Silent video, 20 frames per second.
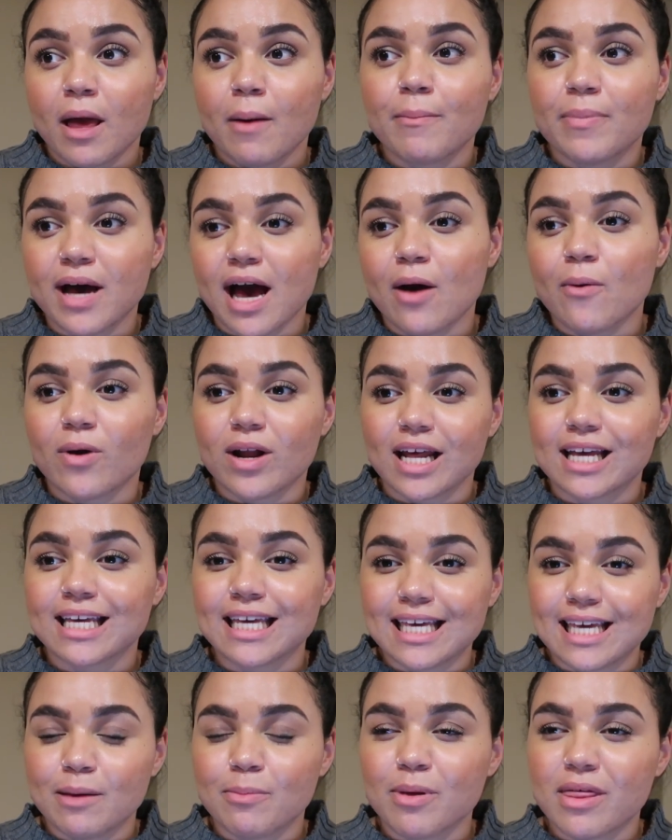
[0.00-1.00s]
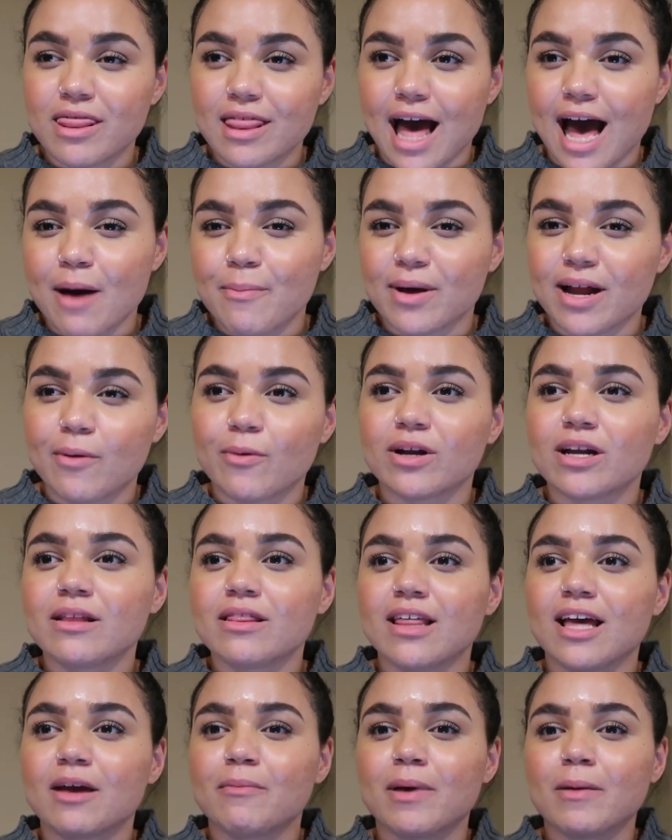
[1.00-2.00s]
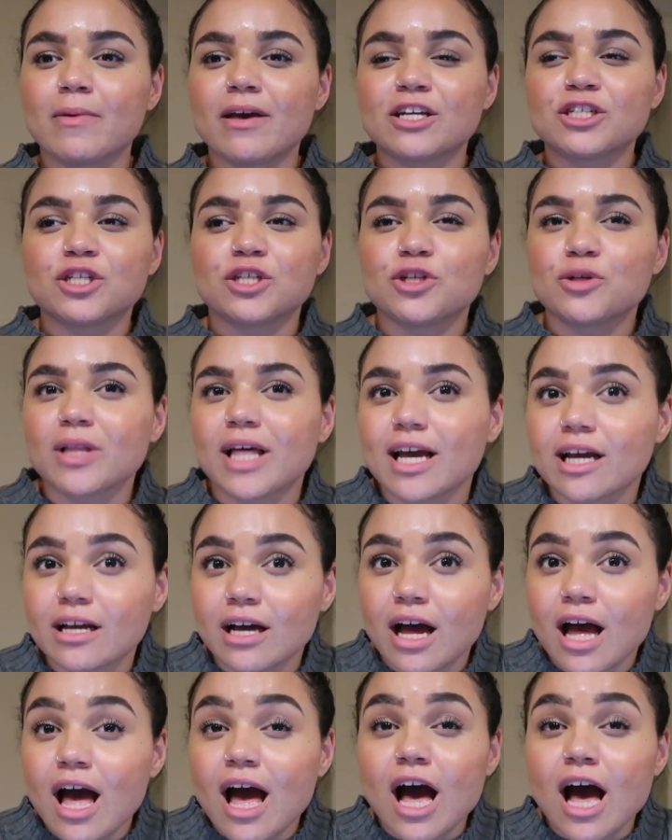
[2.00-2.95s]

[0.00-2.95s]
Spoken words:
But I want to keep that. But I want to think maybe I should do like